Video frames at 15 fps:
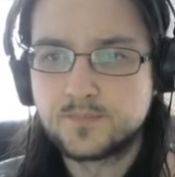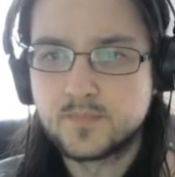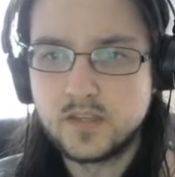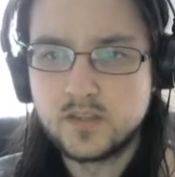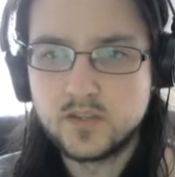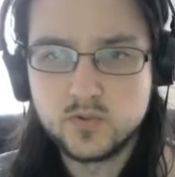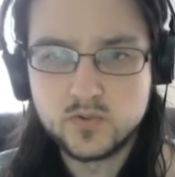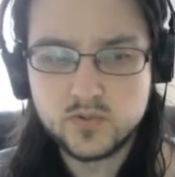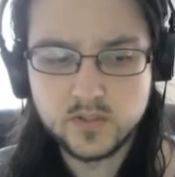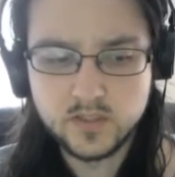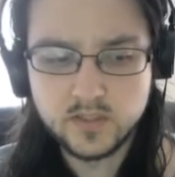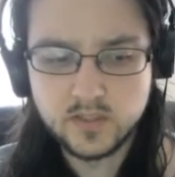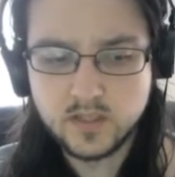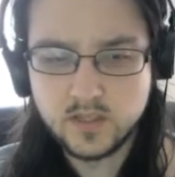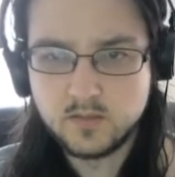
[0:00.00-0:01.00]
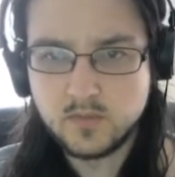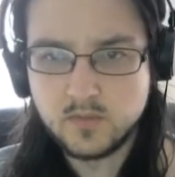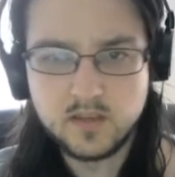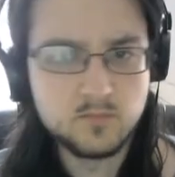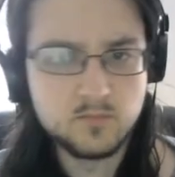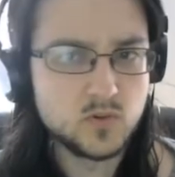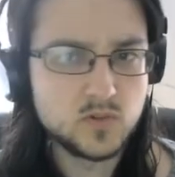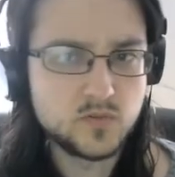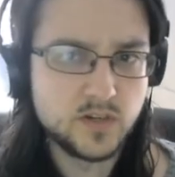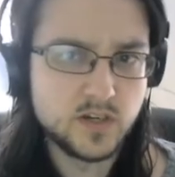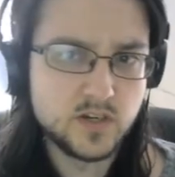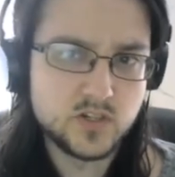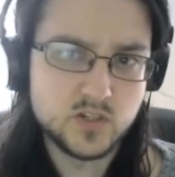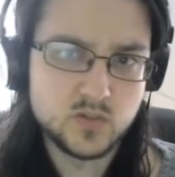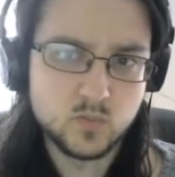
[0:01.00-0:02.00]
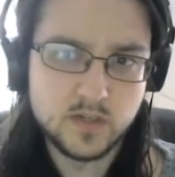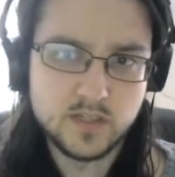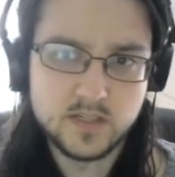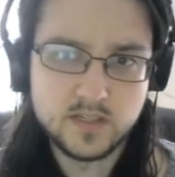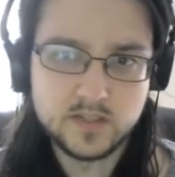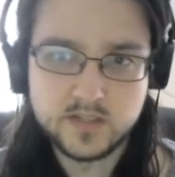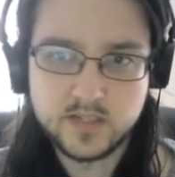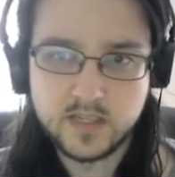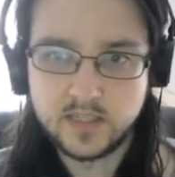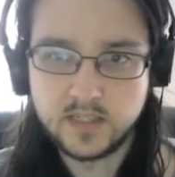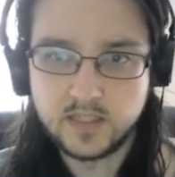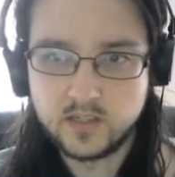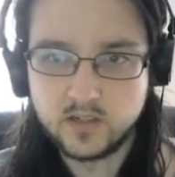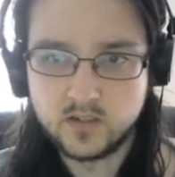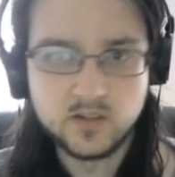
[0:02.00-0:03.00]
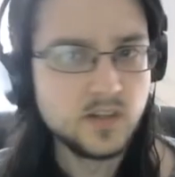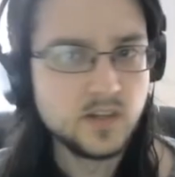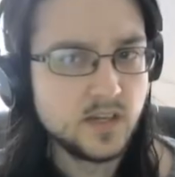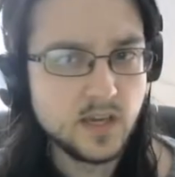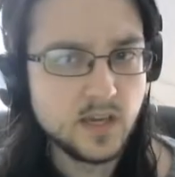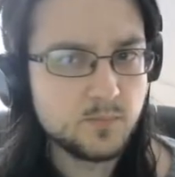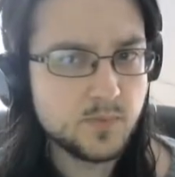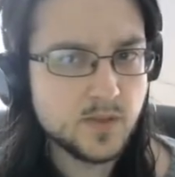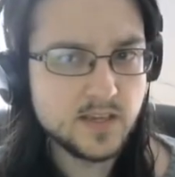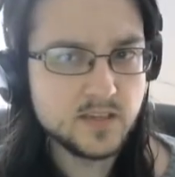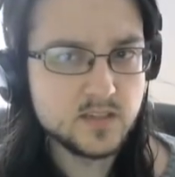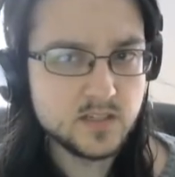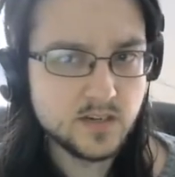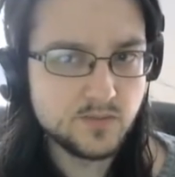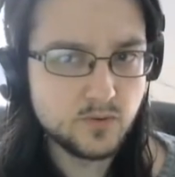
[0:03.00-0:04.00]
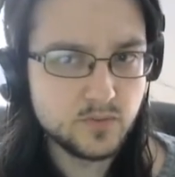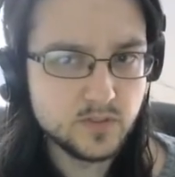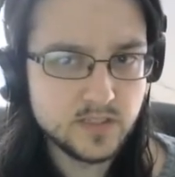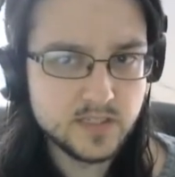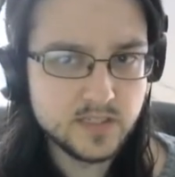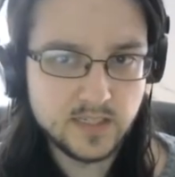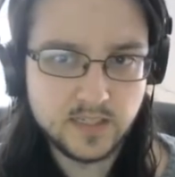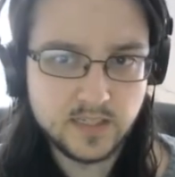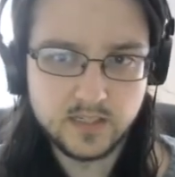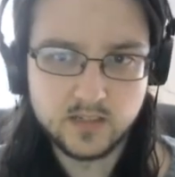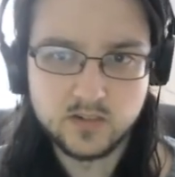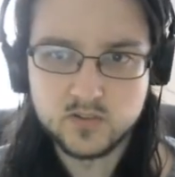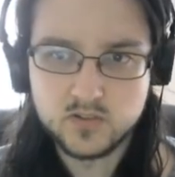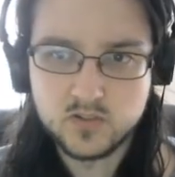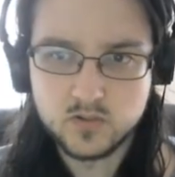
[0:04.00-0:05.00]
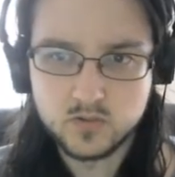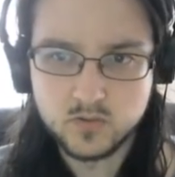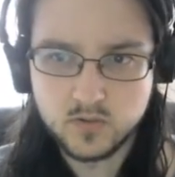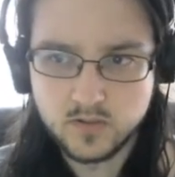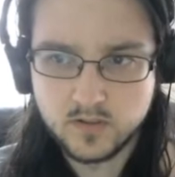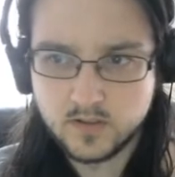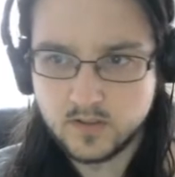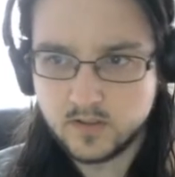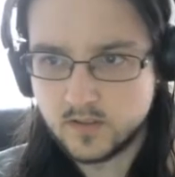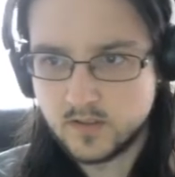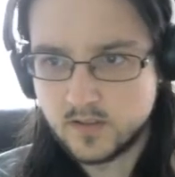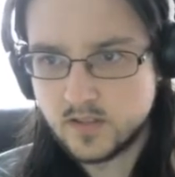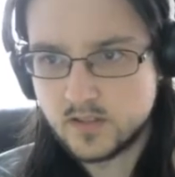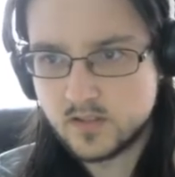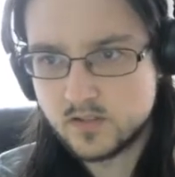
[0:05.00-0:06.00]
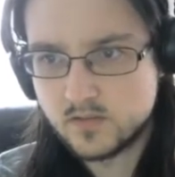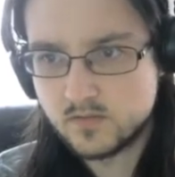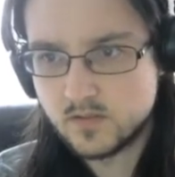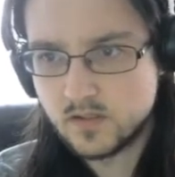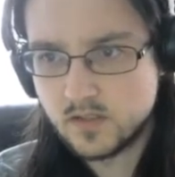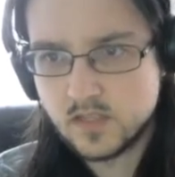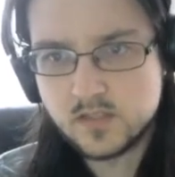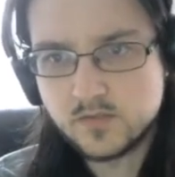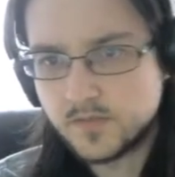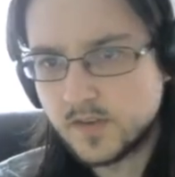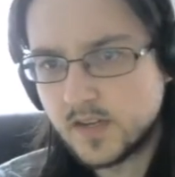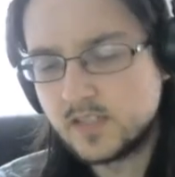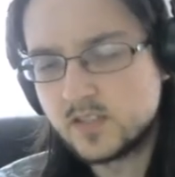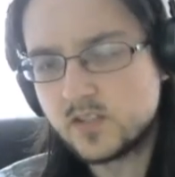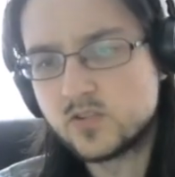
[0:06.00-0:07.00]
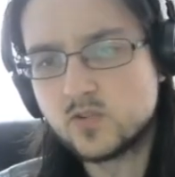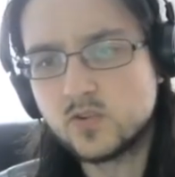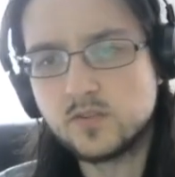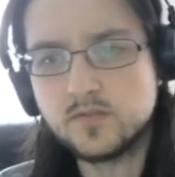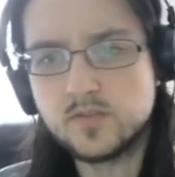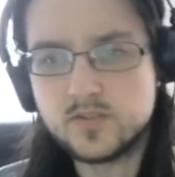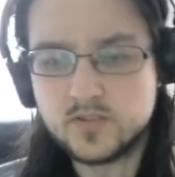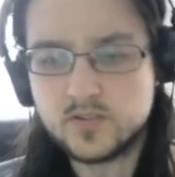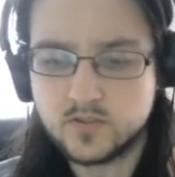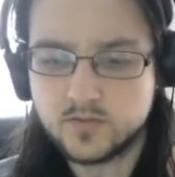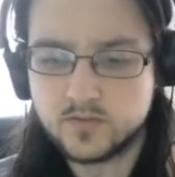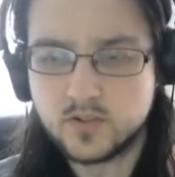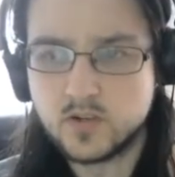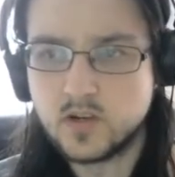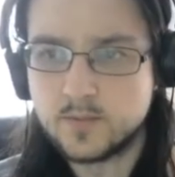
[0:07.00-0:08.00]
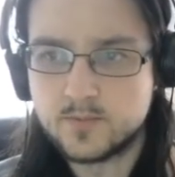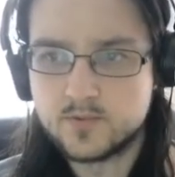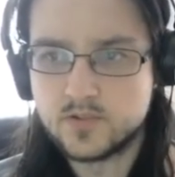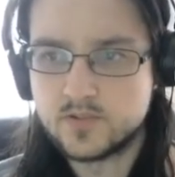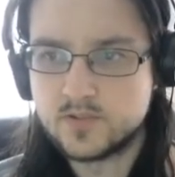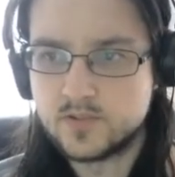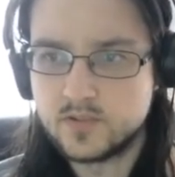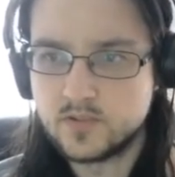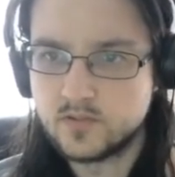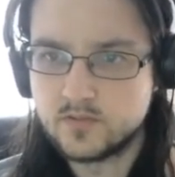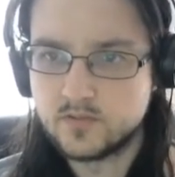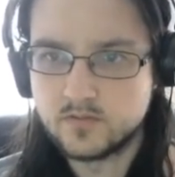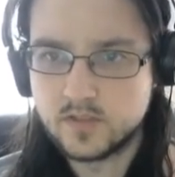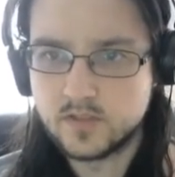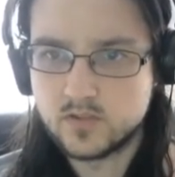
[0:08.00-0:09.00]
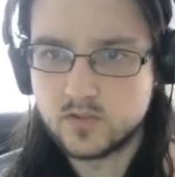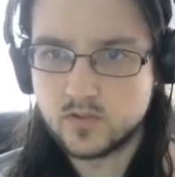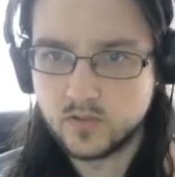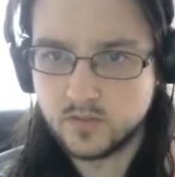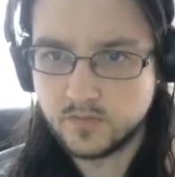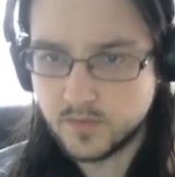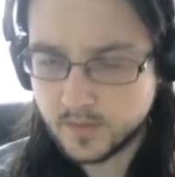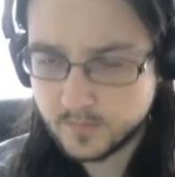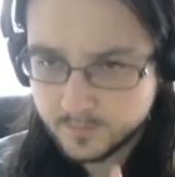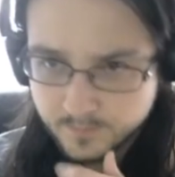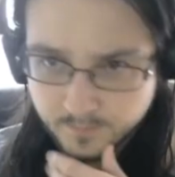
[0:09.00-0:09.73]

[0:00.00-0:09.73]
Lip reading: Usually, in most variations, white is taking here, and black is never really taking here, so it's fine to sort of reserve your options here. That's totally fine.